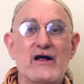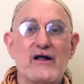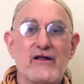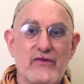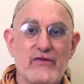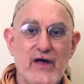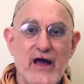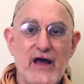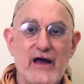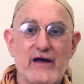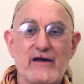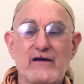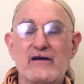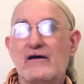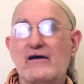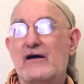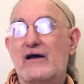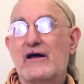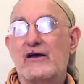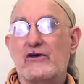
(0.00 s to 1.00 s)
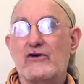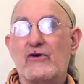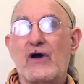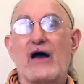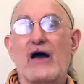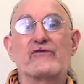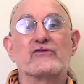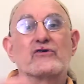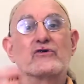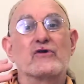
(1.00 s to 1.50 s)
Then you
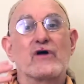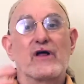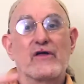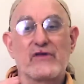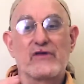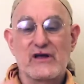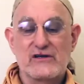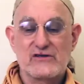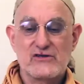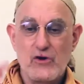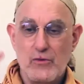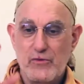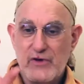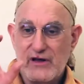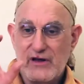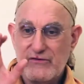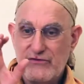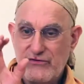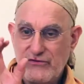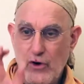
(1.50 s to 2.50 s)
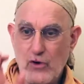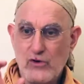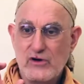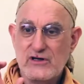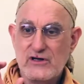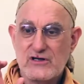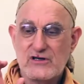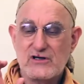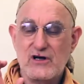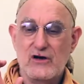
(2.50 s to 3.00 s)
have to, and so being
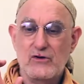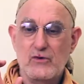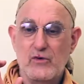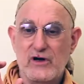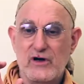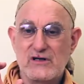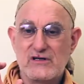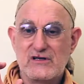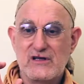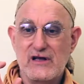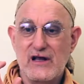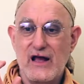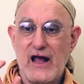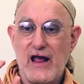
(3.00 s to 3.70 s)
focused on what is the